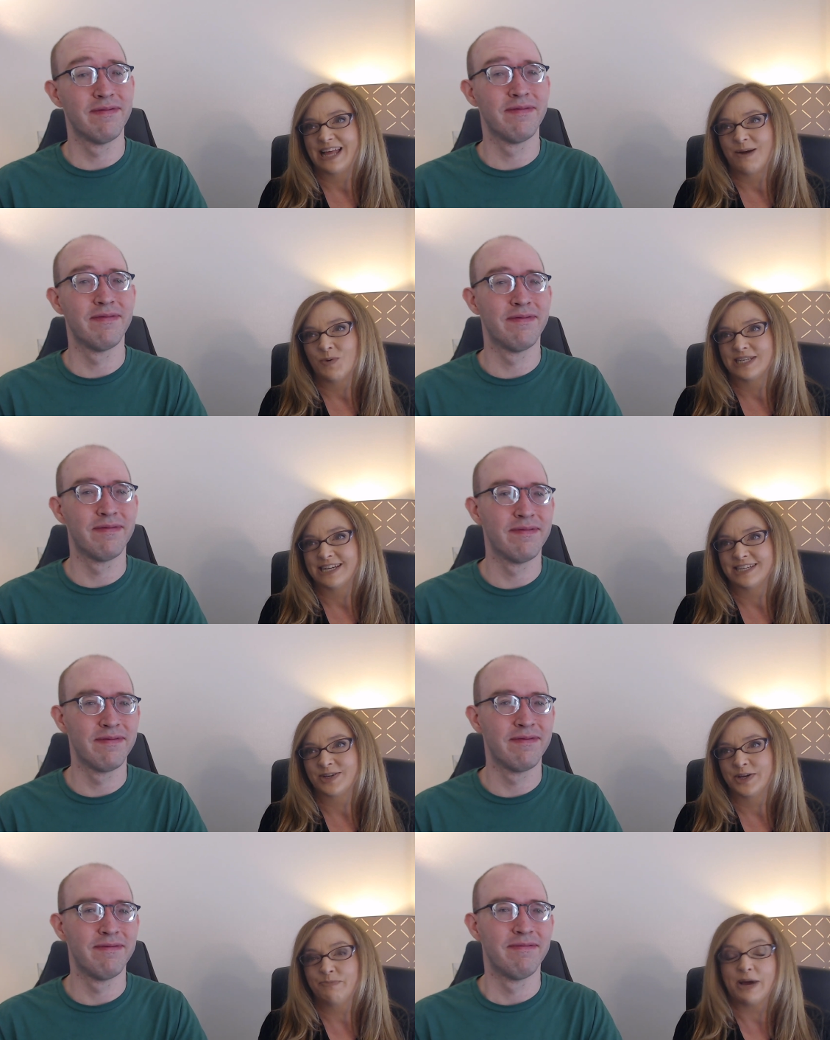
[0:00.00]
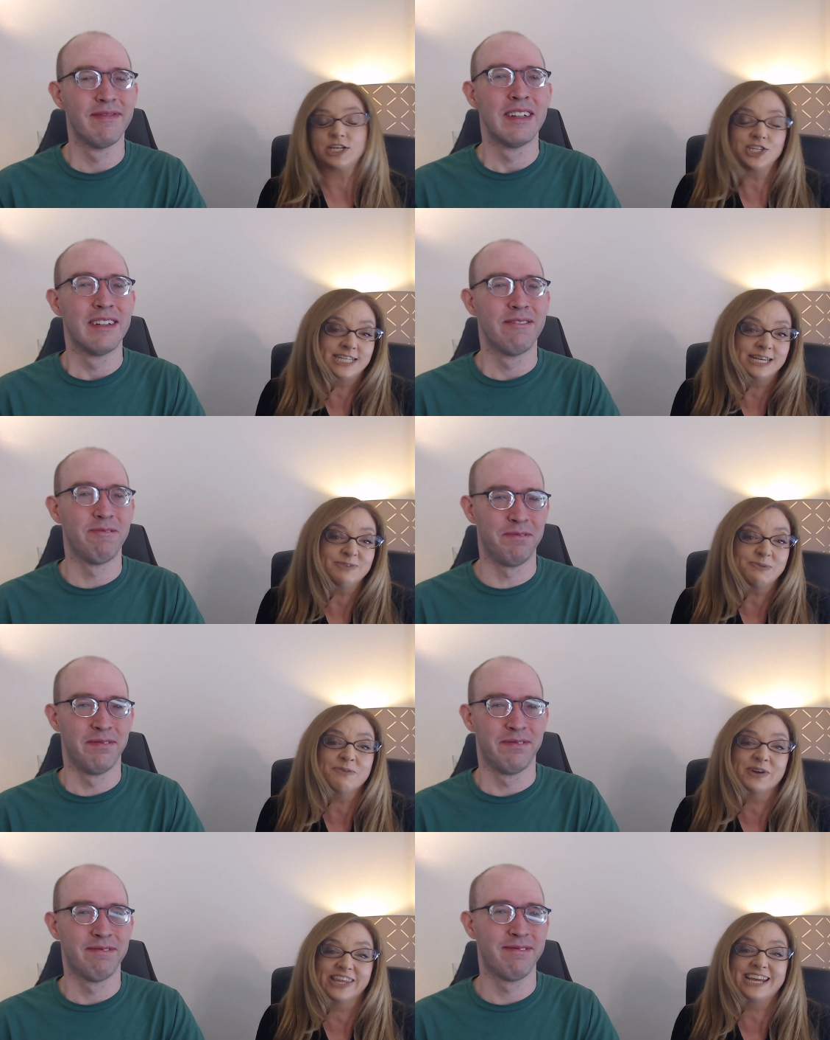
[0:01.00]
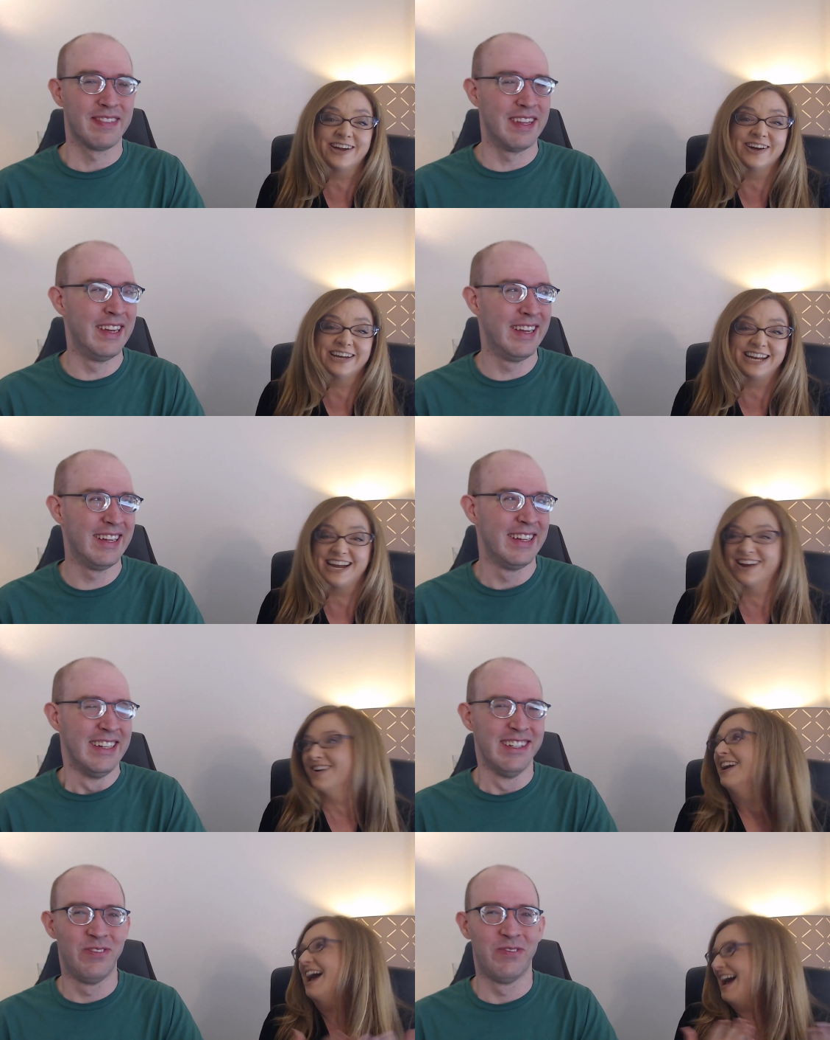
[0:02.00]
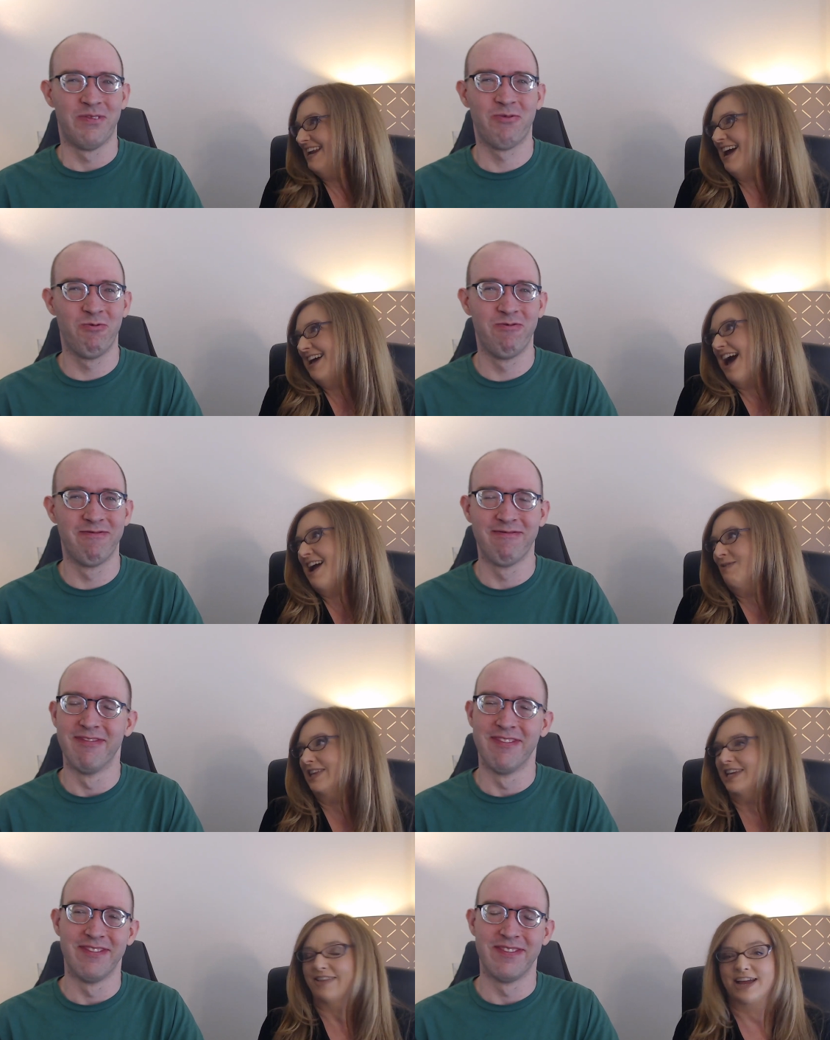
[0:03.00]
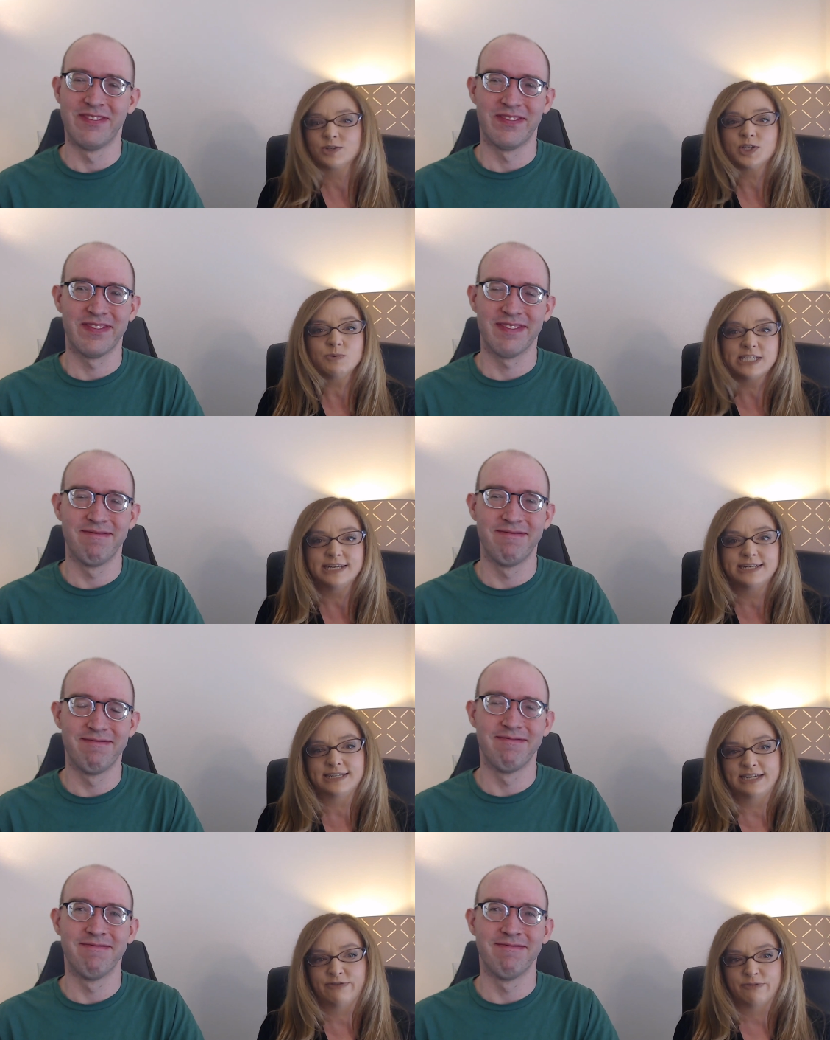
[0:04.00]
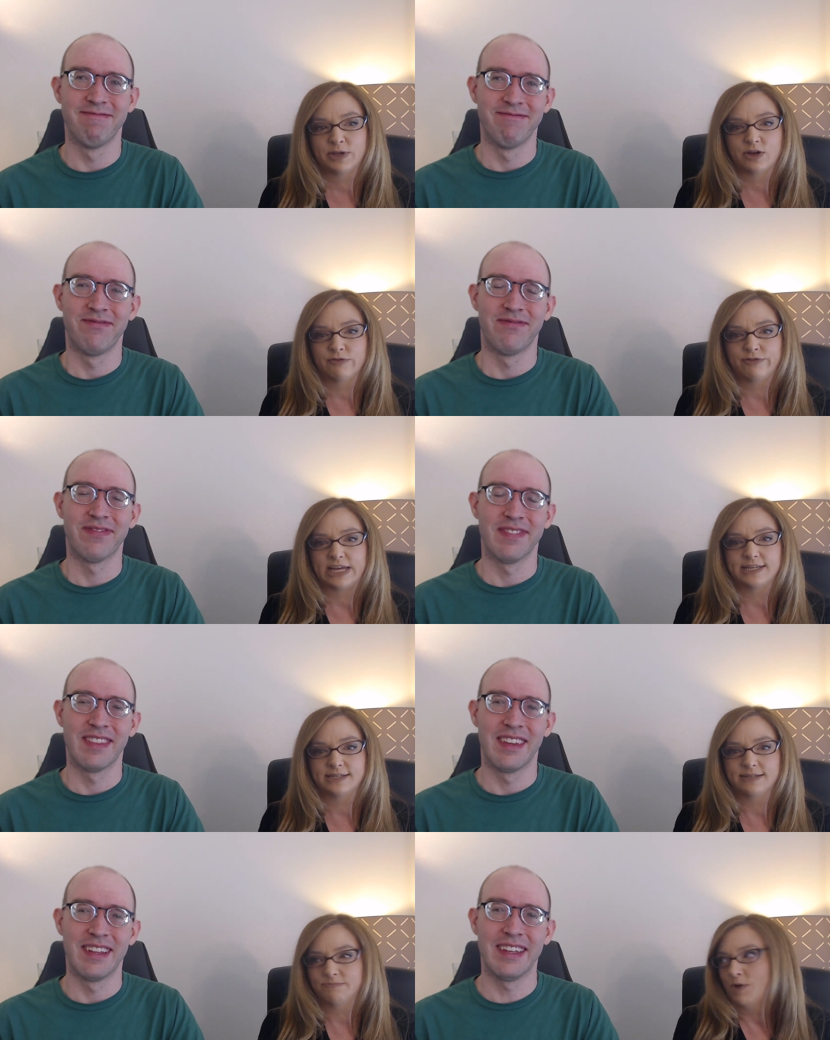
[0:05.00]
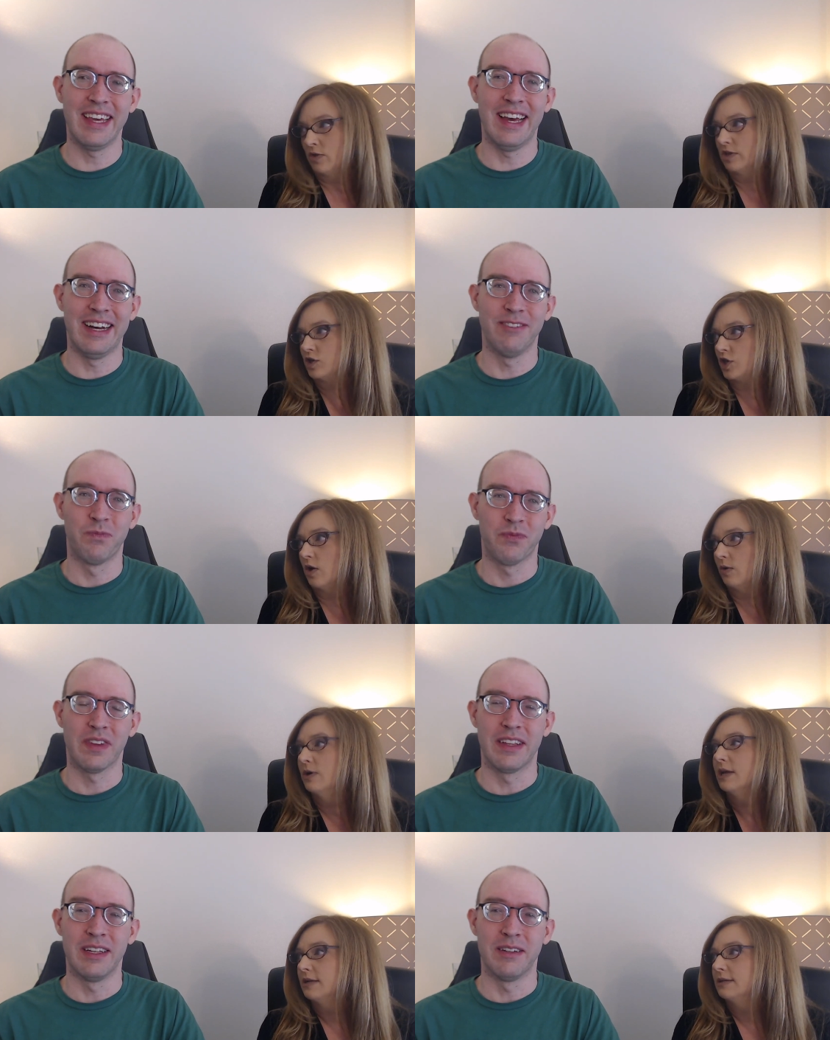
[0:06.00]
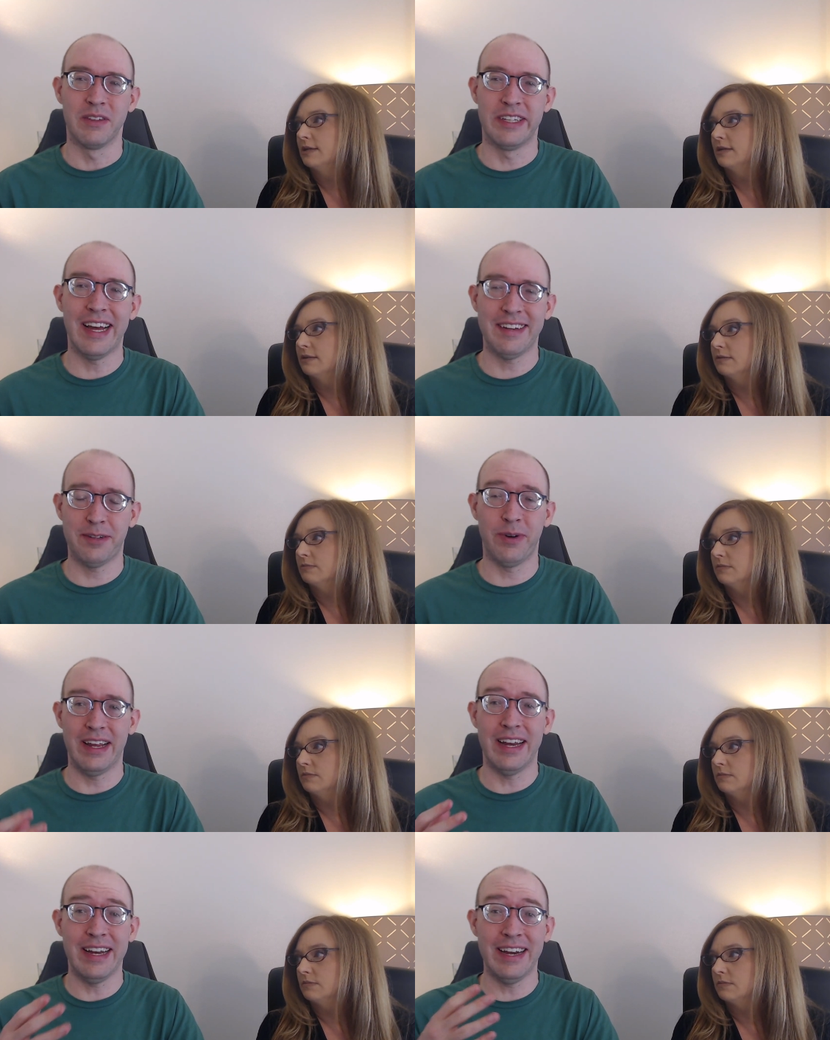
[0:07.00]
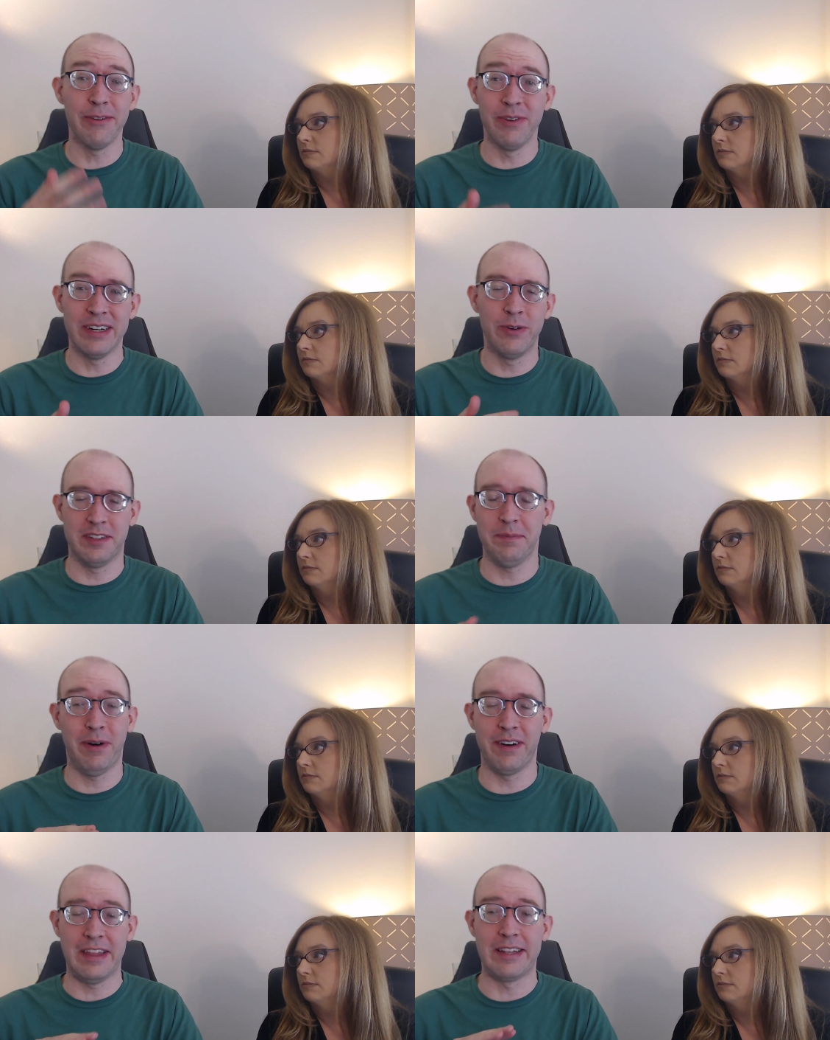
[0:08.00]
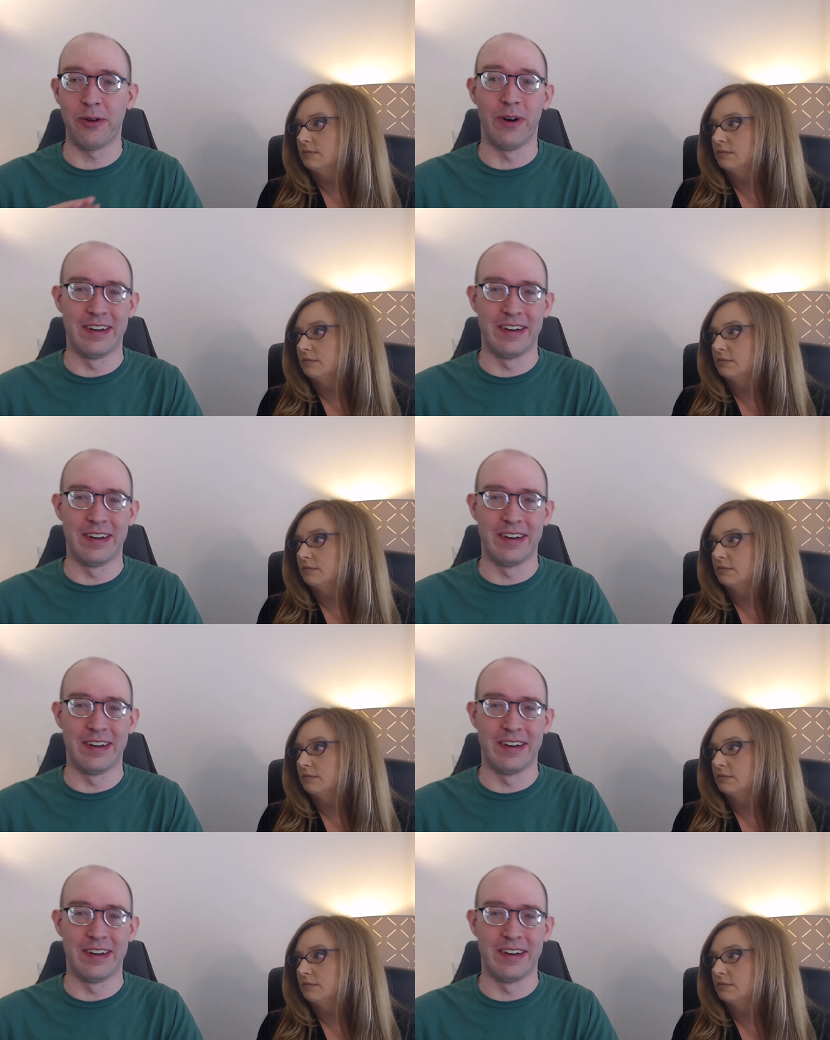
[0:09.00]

Speaker 1: that wasn't as good. But she seems to be really good here, and I really like her. So it was nice to see a familiar face
Speaker 2: on the show. Anyone who is a part of the Dorne